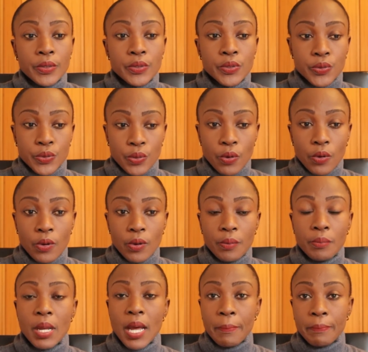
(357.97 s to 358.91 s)

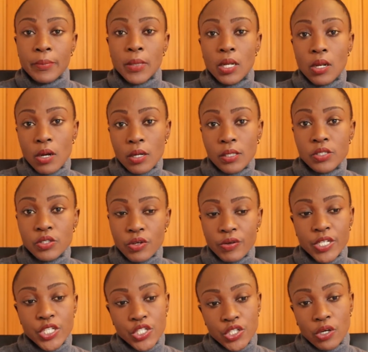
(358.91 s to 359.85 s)
So um, long
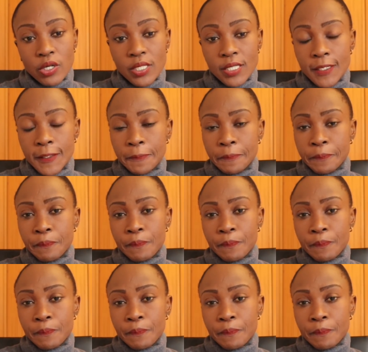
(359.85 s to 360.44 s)
story short,